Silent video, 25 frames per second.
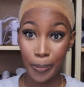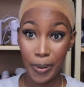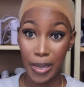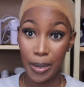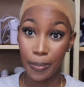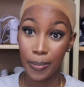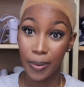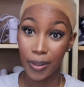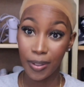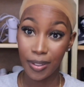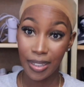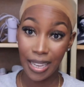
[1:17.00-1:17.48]

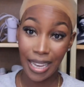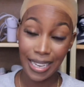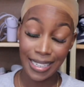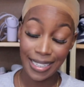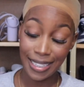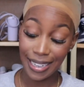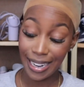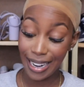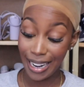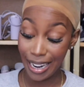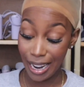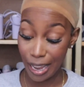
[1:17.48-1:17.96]
people
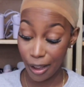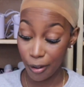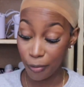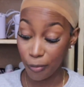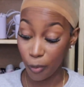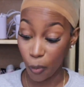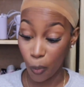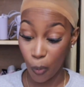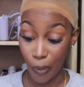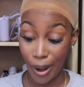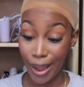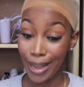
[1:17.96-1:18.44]
that love
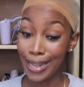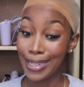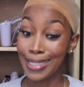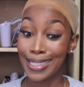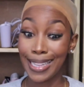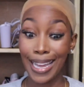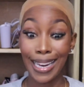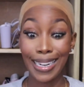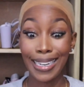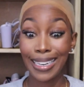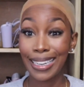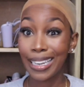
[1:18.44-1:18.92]
wigs
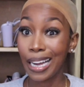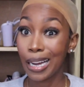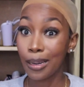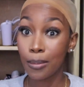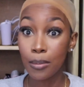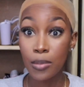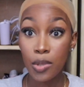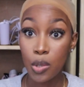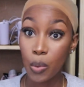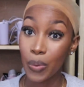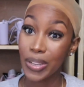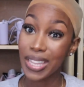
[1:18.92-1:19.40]
that
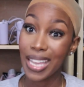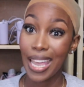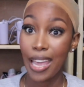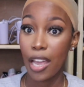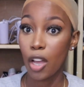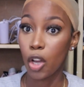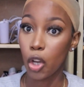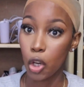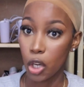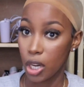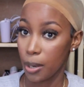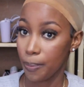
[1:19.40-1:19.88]
comes with a
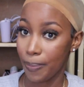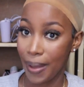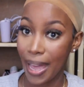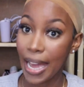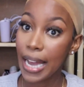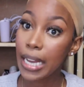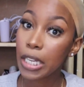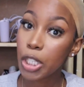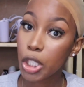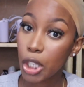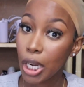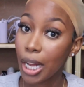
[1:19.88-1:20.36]
goodie
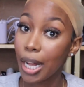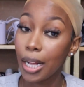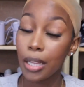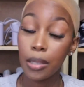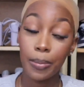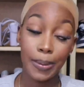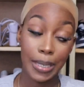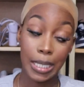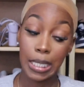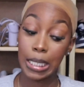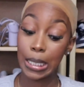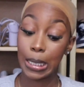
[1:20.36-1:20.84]
bag, child,
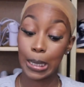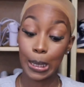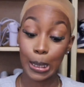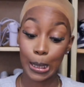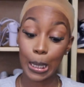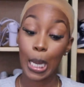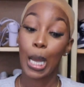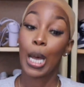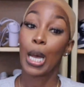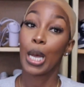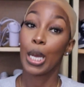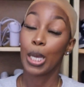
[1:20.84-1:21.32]
because
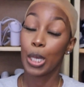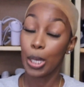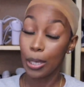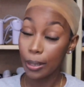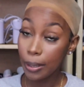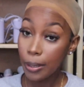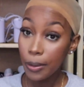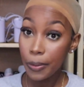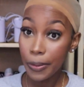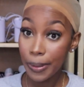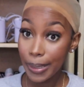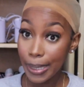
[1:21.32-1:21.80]
you
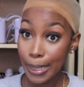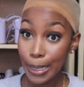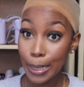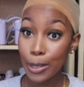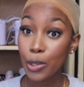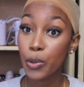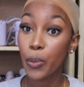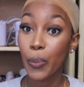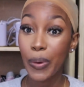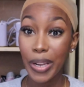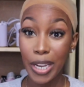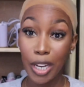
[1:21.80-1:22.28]
know
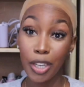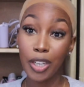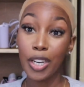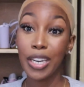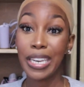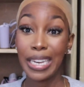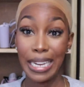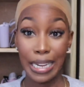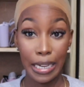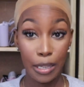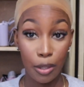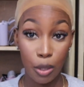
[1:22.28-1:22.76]
what, we're gonna
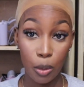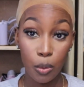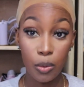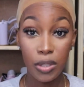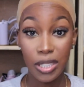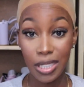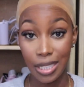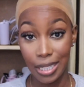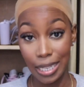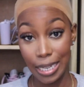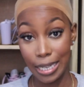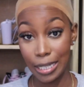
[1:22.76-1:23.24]
need
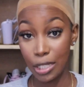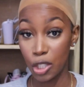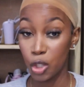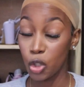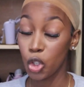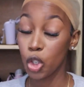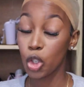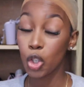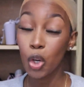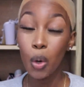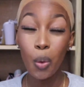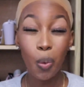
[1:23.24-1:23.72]
those things.
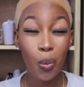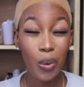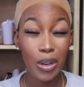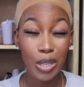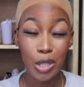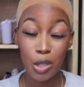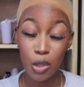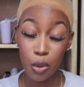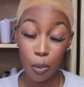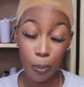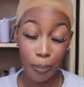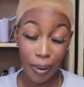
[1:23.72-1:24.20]
You don't
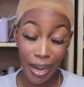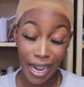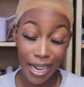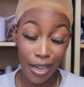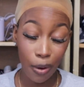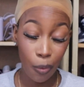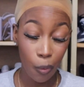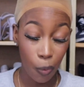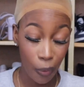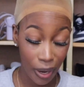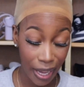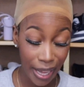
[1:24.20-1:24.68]
want to buy
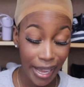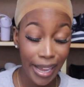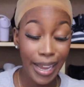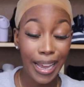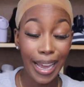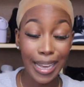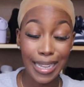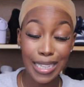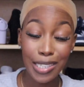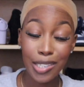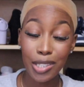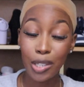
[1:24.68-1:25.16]
a wig
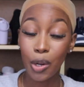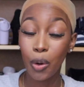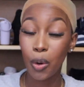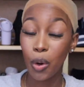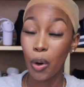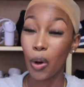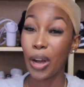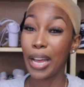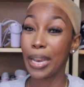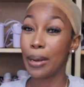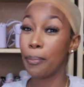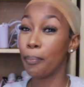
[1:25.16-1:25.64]
and still
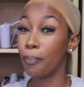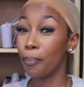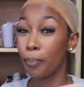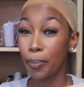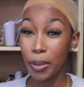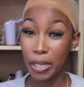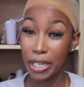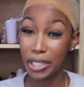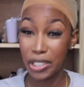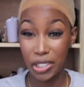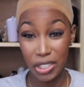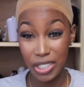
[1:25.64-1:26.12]
go and
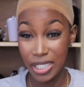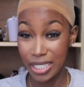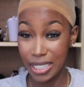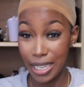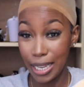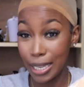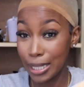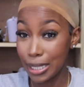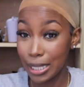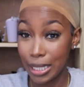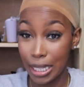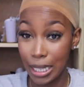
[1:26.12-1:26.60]
purchase
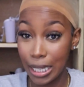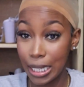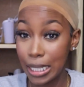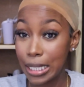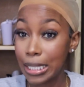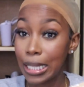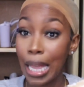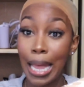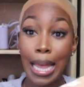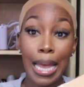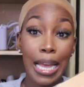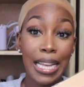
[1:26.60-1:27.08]
these
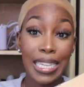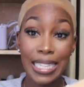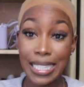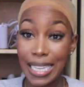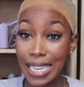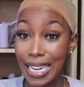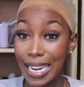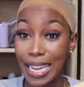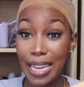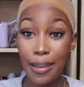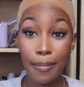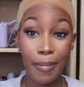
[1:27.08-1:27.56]
things.
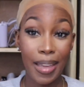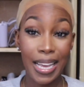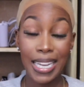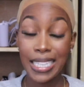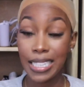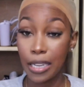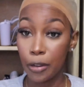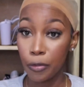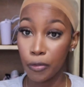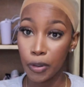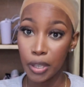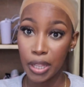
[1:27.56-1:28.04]
Celie
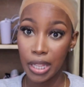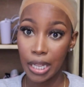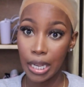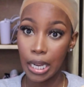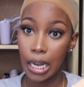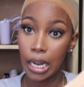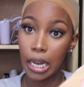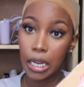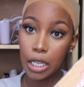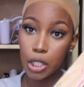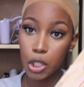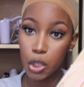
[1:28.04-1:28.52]
makes
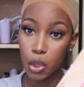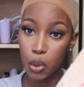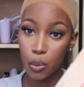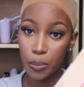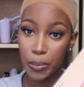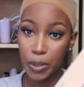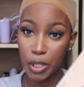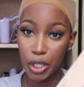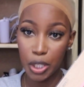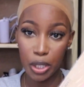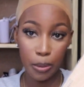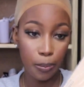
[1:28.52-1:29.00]
everything
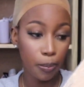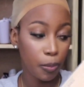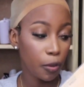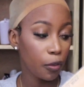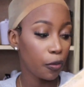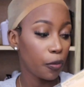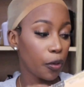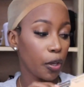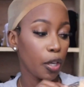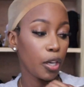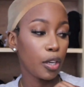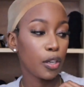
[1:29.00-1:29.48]
super simple
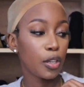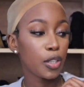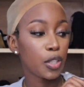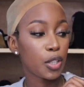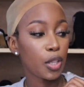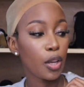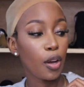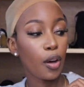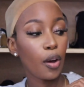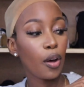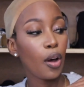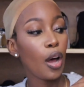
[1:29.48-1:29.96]
for you.
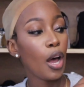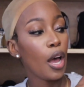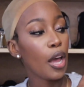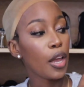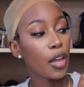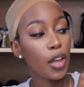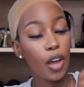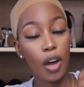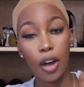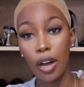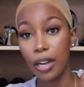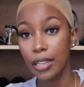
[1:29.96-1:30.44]
So
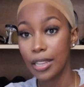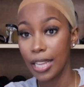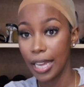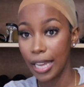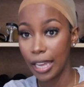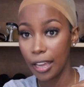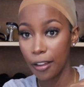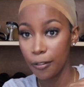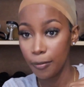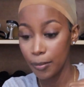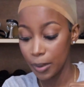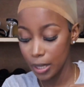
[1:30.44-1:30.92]
yeah, they
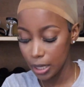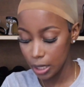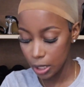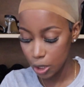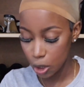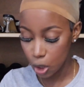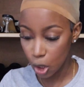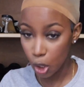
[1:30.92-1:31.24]
gave me this